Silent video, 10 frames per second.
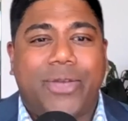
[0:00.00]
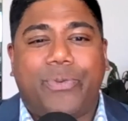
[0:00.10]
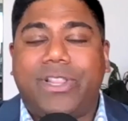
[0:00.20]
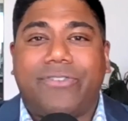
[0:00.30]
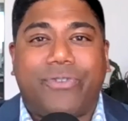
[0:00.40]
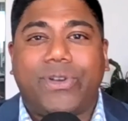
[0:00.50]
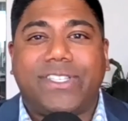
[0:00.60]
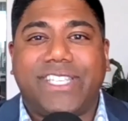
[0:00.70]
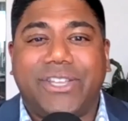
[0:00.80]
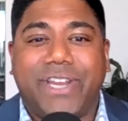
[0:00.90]
We look forward to
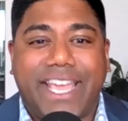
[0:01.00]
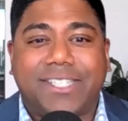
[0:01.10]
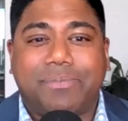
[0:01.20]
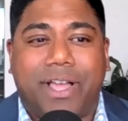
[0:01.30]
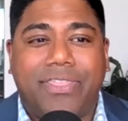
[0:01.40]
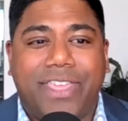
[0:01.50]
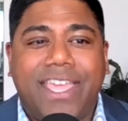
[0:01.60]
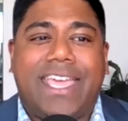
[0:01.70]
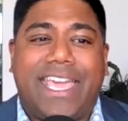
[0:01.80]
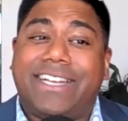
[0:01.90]
seeing you next month.
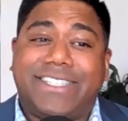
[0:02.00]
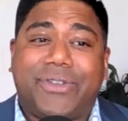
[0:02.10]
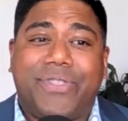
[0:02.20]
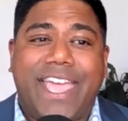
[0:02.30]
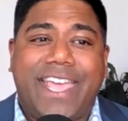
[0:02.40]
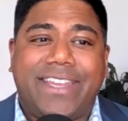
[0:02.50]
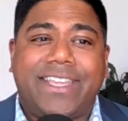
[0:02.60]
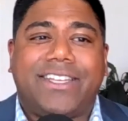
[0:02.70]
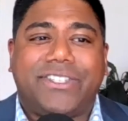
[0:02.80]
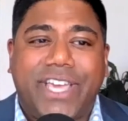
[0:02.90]
And until then,
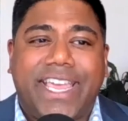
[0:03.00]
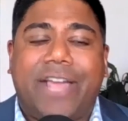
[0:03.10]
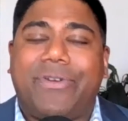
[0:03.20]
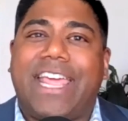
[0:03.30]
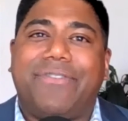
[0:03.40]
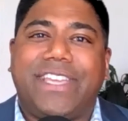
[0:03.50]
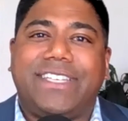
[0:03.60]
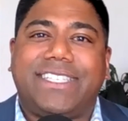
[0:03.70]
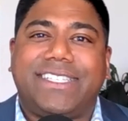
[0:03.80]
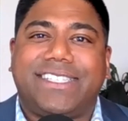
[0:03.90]
check out
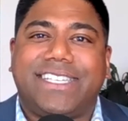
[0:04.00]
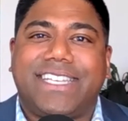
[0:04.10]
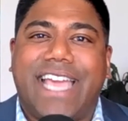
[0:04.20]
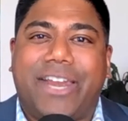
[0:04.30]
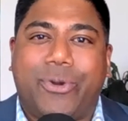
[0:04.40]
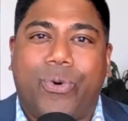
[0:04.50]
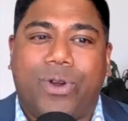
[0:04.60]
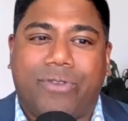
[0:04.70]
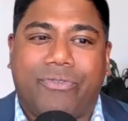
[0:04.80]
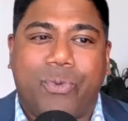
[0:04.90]
nvtc.org
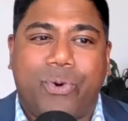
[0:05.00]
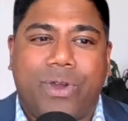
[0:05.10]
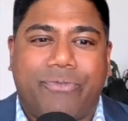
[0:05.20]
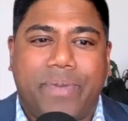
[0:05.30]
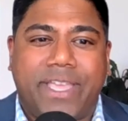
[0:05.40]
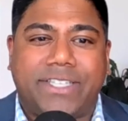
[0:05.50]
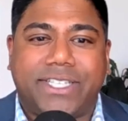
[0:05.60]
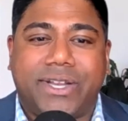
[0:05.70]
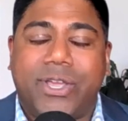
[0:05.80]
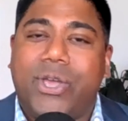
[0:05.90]
for more
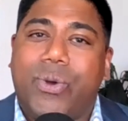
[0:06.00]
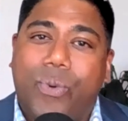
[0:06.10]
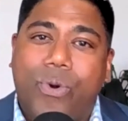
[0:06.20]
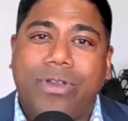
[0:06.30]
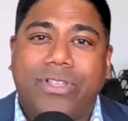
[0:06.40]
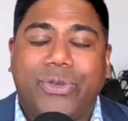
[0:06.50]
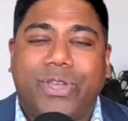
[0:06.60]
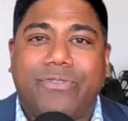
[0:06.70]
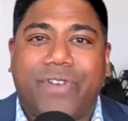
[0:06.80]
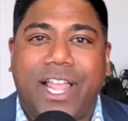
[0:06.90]
information. Or you can
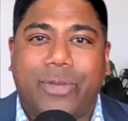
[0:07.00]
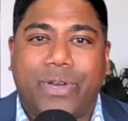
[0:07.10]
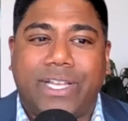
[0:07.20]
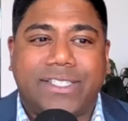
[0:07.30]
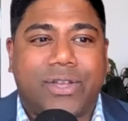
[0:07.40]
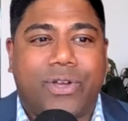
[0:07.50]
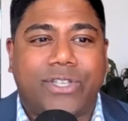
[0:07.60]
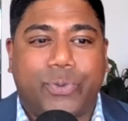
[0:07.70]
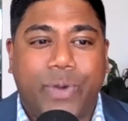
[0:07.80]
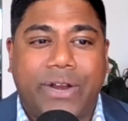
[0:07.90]
follow us on
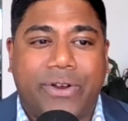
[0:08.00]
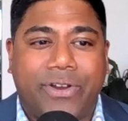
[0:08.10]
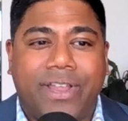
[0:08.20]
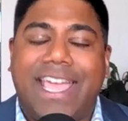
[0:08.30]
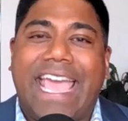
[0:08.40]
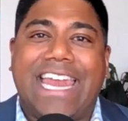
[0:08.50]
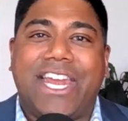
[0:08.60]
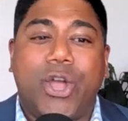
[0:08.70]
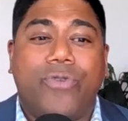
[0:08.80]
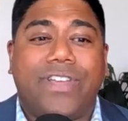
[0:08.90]
Twitter at
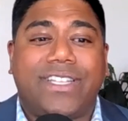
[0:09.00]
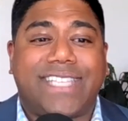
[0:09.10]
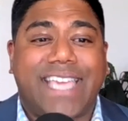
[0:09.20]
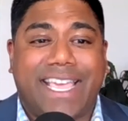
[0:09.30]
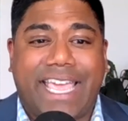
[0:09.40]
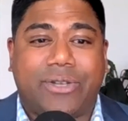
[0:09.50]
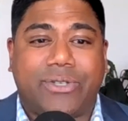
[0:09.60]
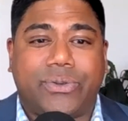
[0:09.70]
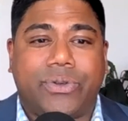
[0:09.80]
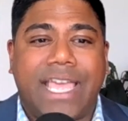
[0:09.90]
Nova Tech
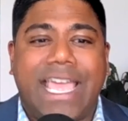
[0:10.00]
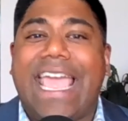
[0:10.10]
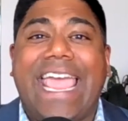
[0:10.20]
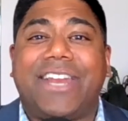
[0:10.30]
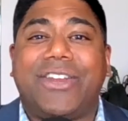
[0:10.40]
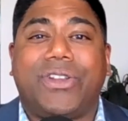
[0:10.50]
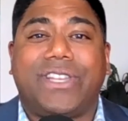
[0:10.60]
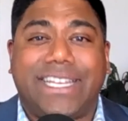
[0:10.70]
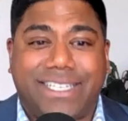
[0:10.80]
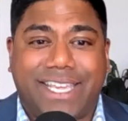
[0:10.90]
Council and on
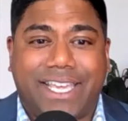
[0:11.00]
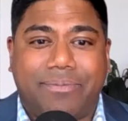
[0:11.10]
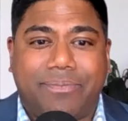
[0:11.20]
LinkedIn.